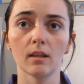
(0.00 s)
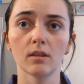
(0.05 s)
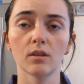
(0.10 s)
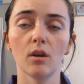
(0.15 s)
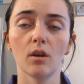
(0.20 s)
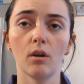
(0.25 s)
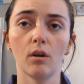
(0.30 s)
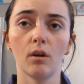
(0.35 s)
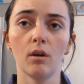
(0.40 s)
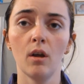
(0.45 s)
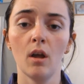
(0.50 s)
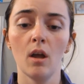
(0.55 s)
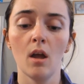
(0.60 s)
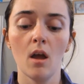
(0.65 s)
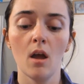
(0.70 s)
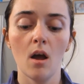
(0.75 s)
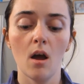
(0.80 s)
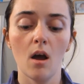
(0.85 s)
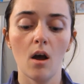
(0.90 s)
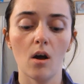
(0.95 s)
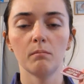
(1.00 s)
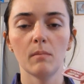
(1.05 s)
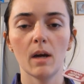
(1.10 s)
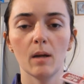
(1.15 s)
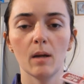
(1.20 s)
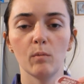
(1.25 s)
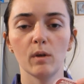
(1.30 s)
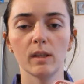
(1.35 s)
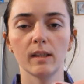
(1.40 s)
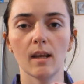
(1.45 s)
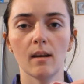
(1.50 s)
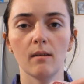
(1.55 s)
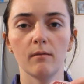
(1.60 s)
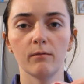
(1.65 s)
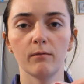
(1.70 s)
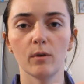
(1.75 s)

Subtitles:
So mine was sent